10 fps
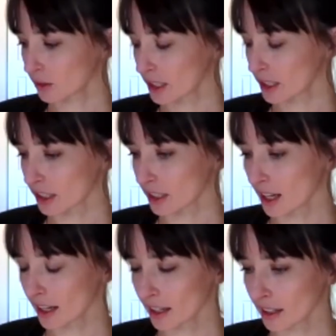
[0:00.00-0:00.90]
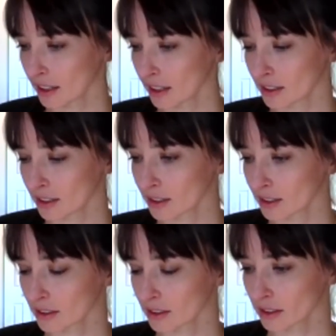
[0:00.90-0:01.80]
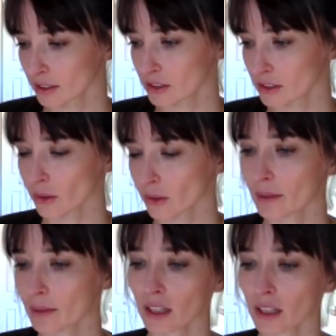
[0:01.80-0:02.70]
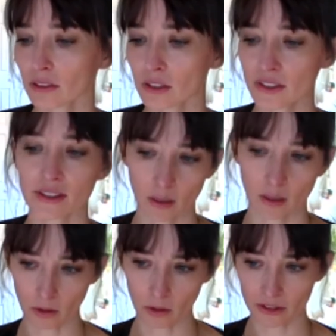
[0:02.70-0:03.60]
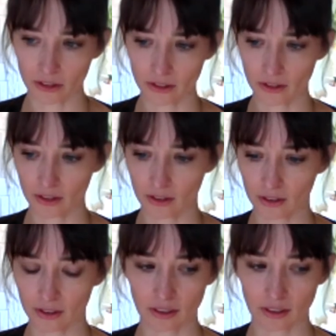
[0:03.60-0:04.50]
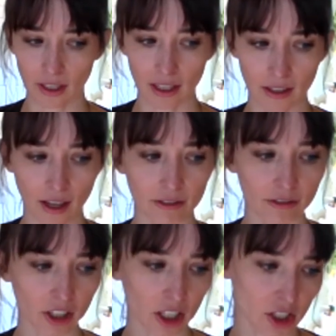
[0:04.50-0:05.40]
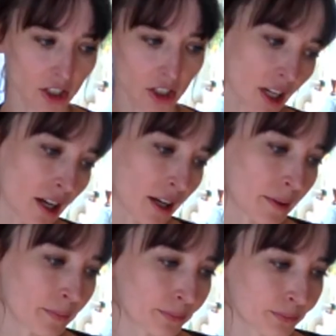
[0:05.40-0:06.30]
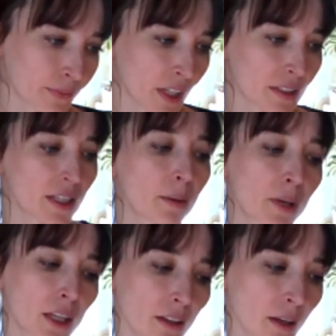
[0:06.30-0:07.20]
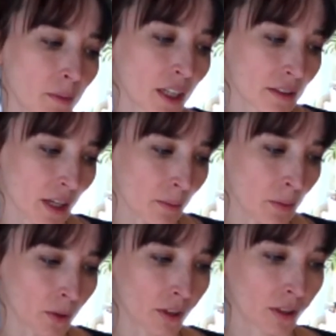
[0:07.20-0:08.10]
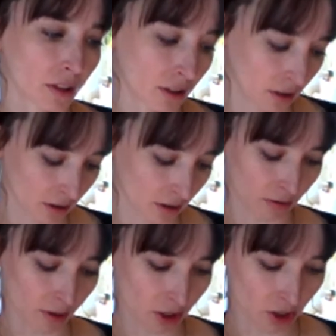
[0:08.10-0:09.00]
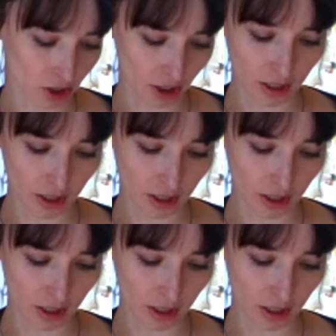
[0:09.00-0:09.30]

question. So I made a few samples. I finished a dummy. I made a dummy book, which